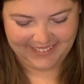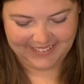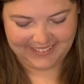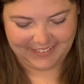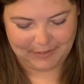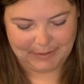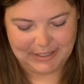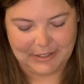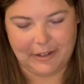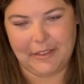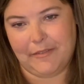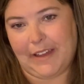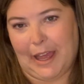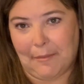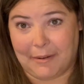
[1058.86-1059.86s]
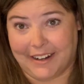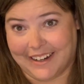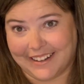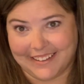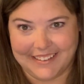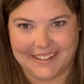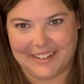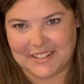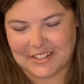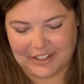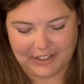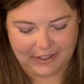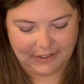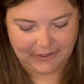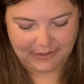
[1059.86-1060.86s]
So let me show you the fabric and then I'll show
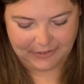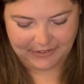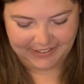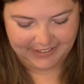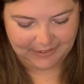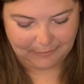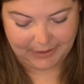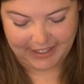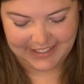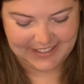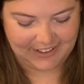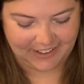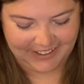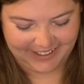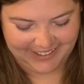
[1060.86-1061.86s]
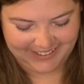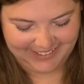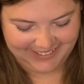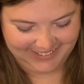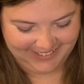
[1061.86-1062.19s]
you what I started.